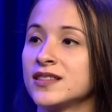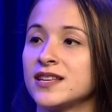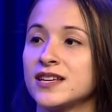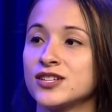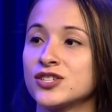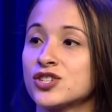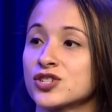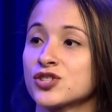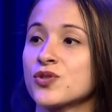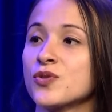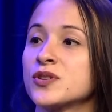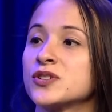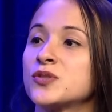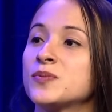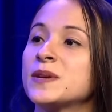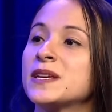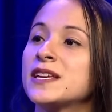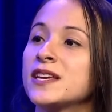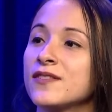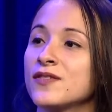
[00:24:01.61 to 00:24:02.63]
that is just going to
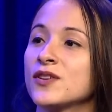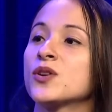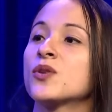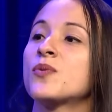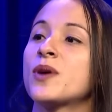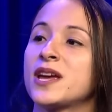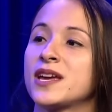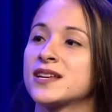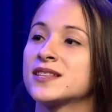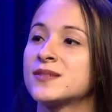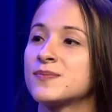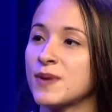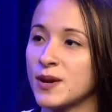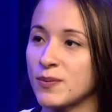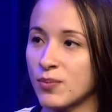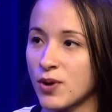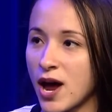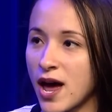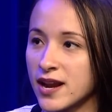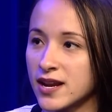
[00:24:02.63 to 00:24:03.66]
be giving away its
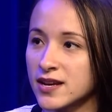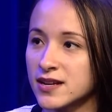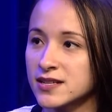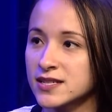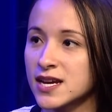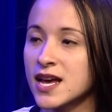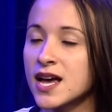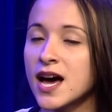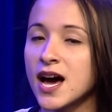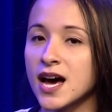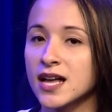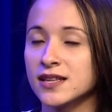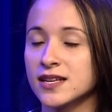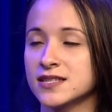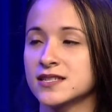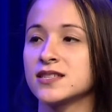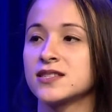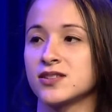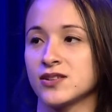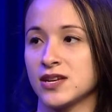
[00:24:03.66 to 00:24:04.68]
main product
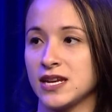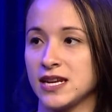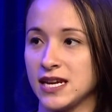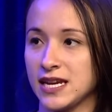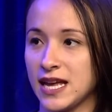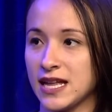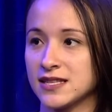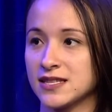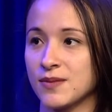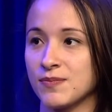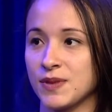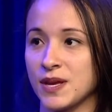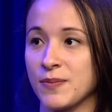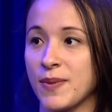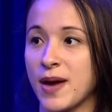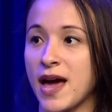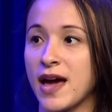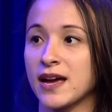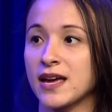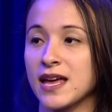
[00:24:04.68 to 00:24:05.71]
unless it's looking to get something
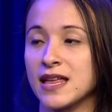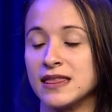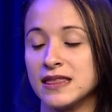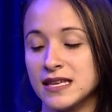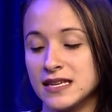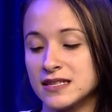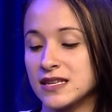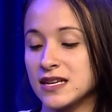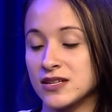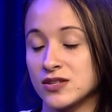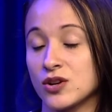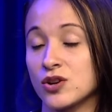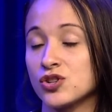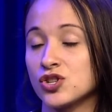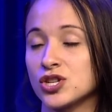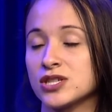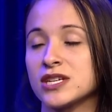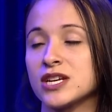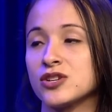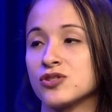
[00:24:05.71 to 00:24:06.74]
back. And these things are
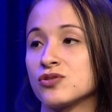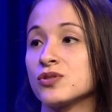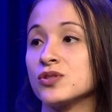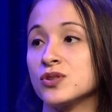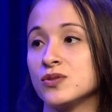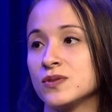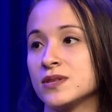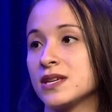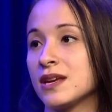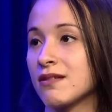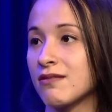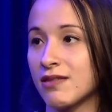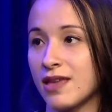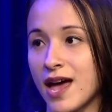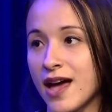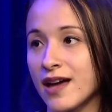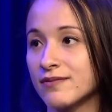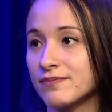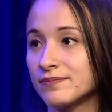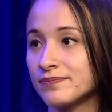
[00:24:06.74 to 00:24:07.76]
just introducing
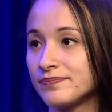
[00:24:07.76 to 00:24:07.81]
that.